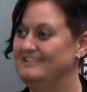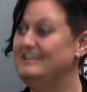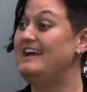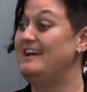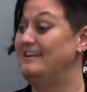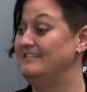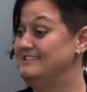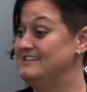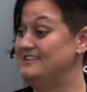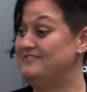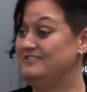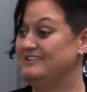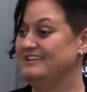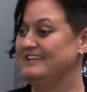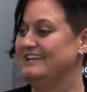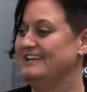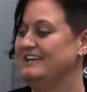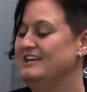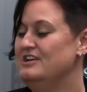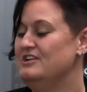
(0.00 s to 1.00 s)
Yeah,
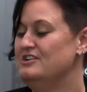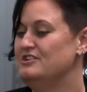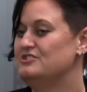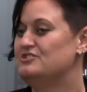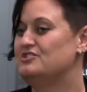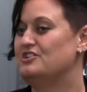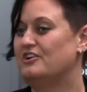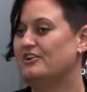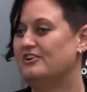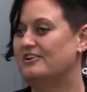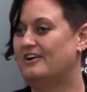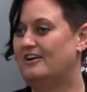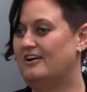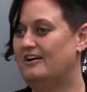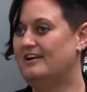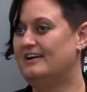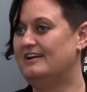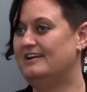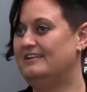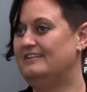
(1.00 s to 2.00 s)
definitely. So
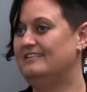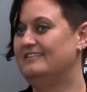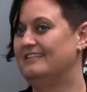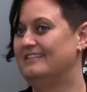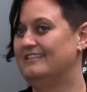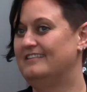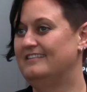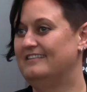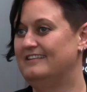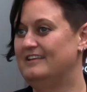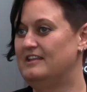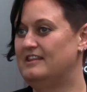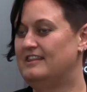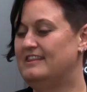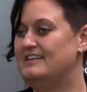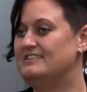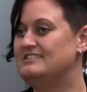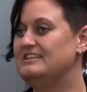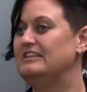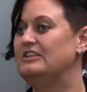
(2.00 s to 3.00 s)

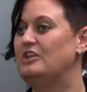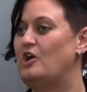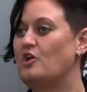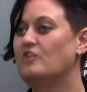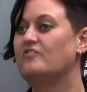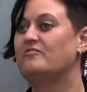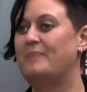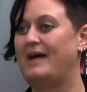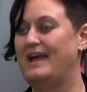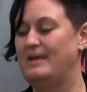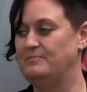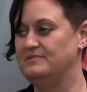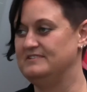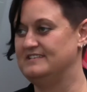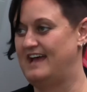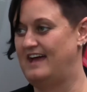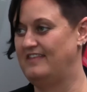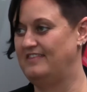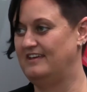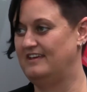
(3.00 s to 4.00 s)
there's a lot of papers
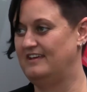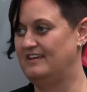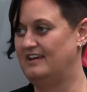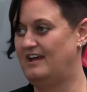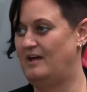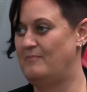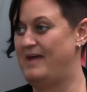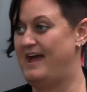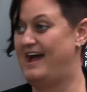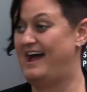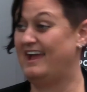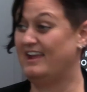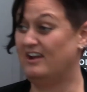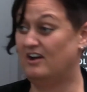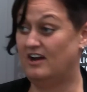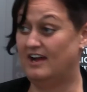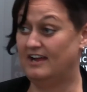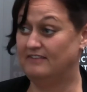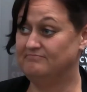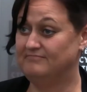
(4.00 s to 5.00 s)
out there about
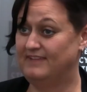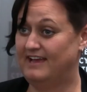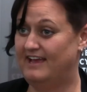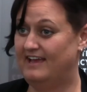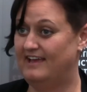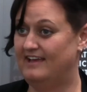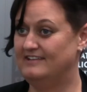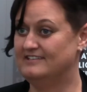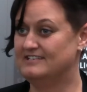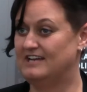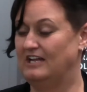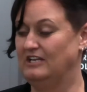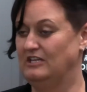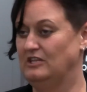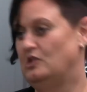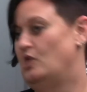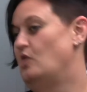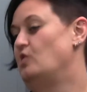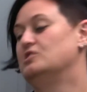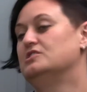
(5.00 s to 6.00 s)
AI and a
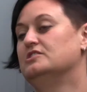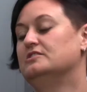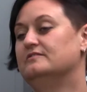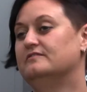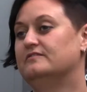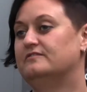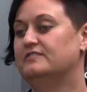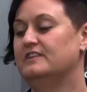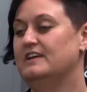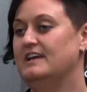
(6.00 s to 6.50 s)
lot of